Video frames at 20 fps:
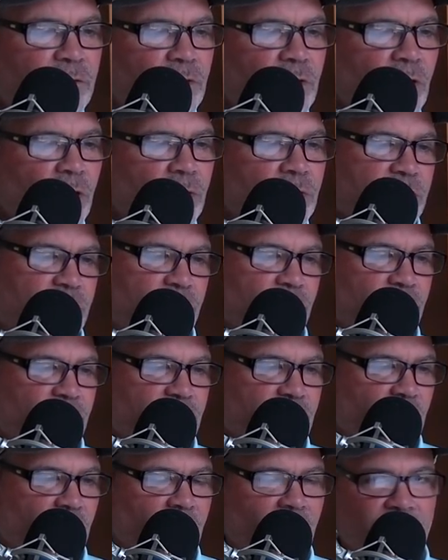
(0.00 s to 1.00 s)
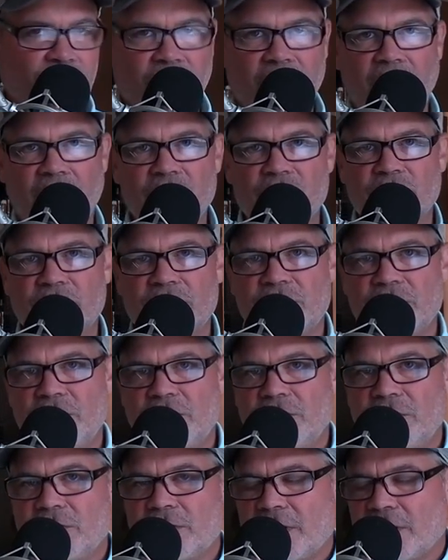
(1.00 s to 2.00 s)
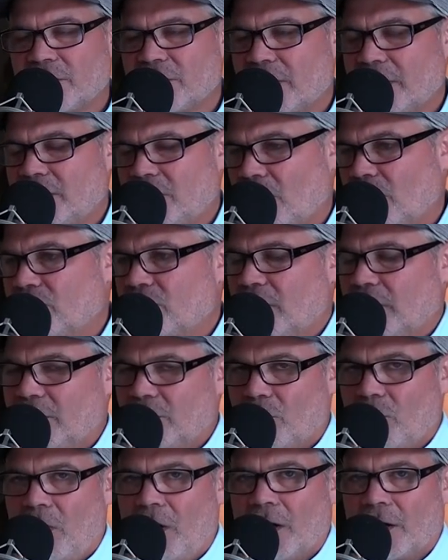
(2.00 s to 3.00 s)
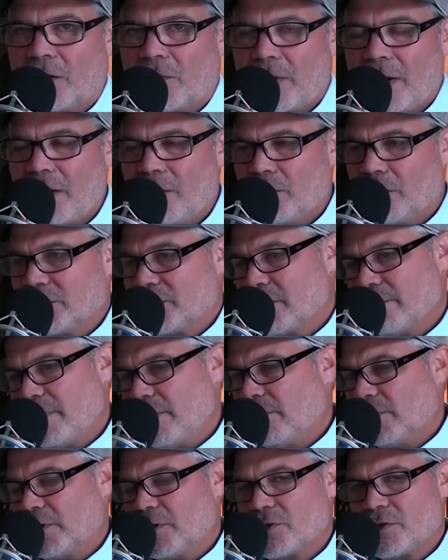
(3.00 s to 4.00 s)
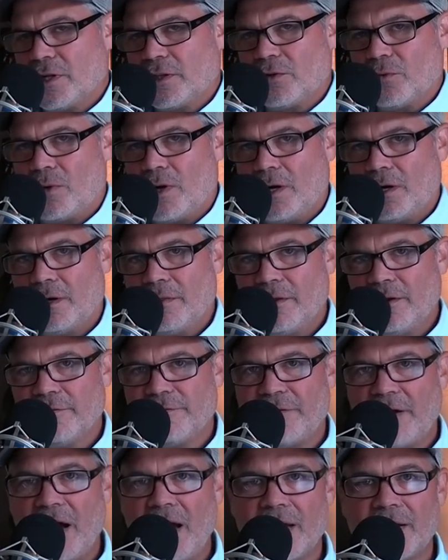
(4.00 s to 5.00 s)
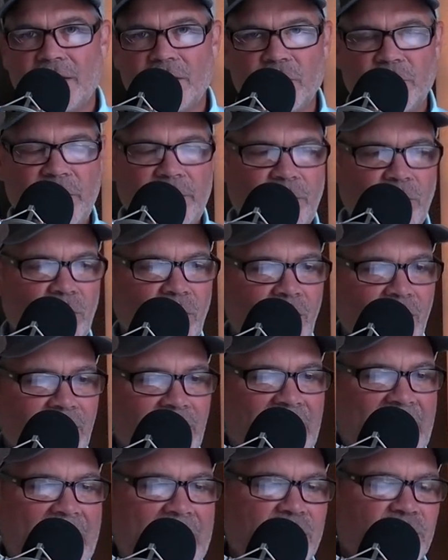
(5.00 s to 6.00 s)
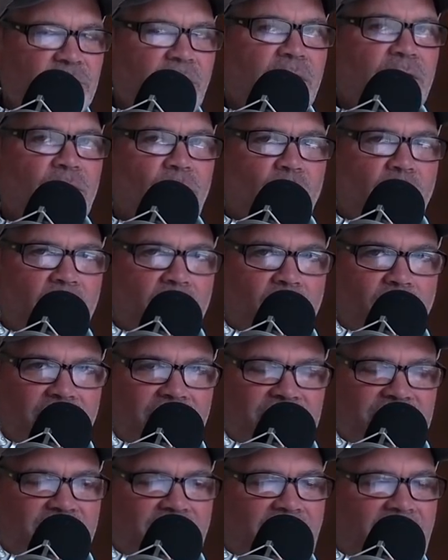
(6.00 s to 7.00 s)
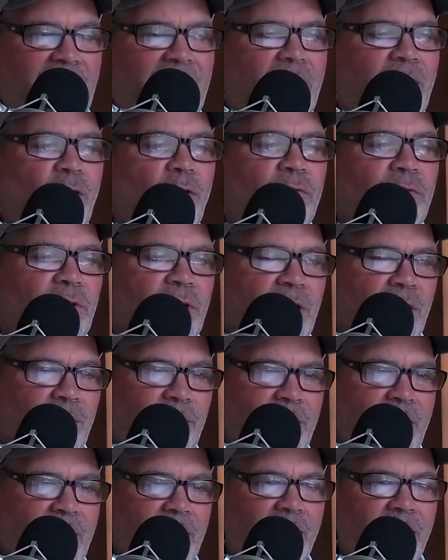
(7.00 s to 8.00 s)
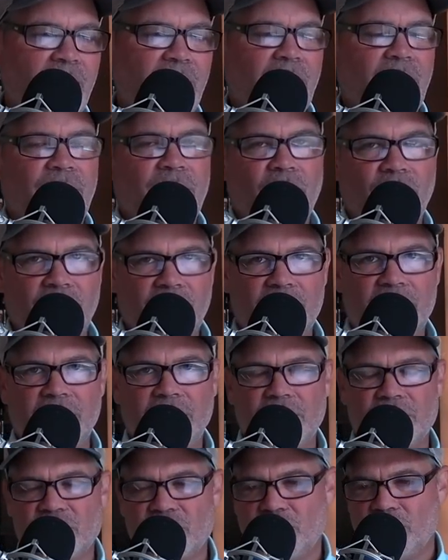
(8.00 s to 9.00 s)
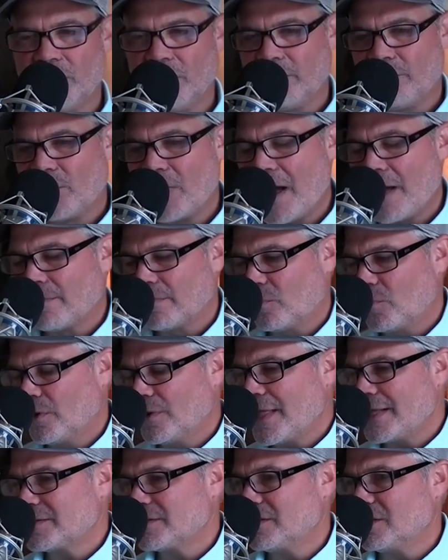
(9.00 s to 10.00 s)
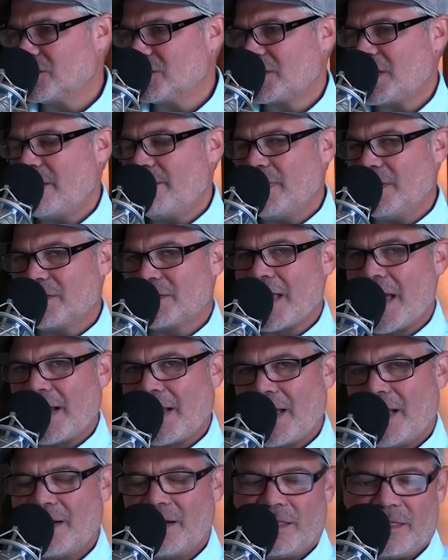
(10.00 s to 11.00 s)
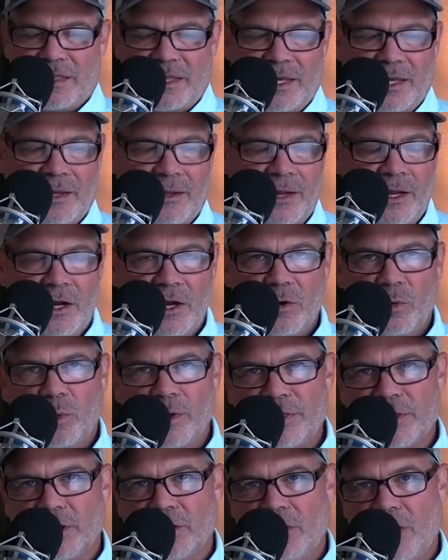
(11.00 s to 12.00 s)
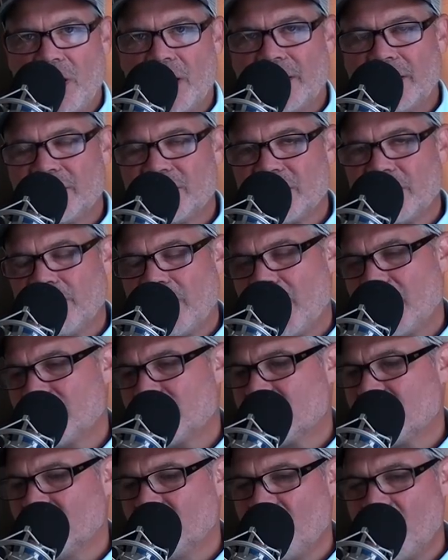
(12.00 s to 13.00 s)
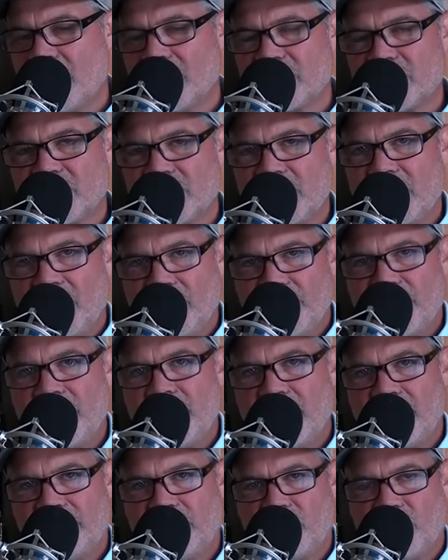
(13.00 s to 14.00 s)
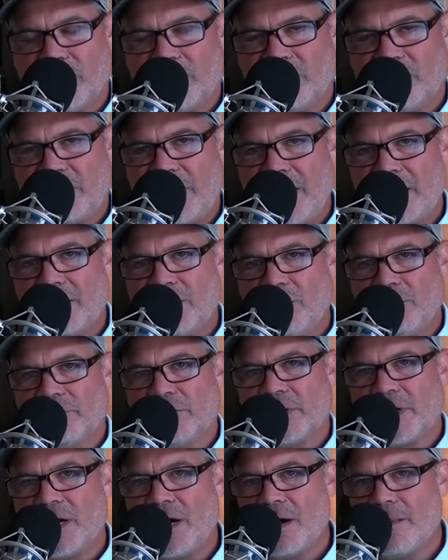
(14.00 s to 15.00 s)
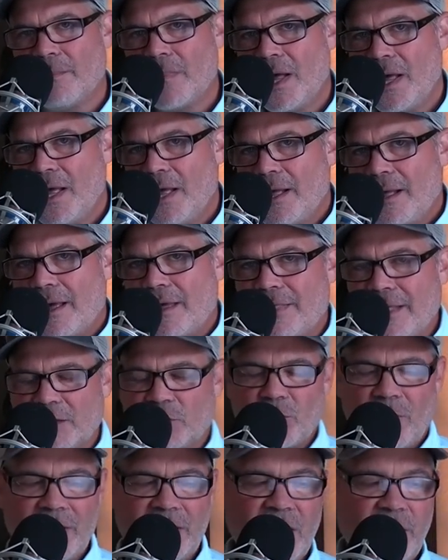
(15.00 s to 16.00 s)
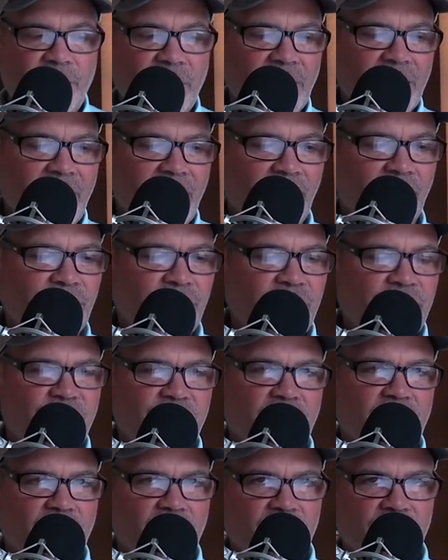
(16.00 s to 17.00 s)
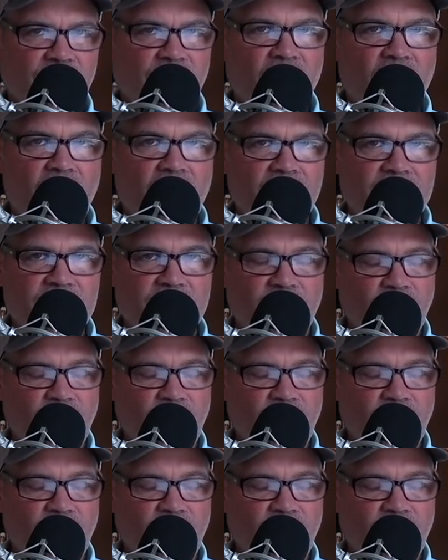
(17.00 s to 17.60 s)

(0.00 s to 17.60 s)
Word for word: you go to certain other countries and they'll say, don't drink the water, right? Well, some people can drink the water and they're fine. Other people can't drink the water because they can't overcome that, and they'll get the issue or the problem. Well, that's the same exact kind of thing with the lawn. In some cases, the lawn is just healthy enough to withstand and overcome, and that's why keeping a healthy, vigorous lawn is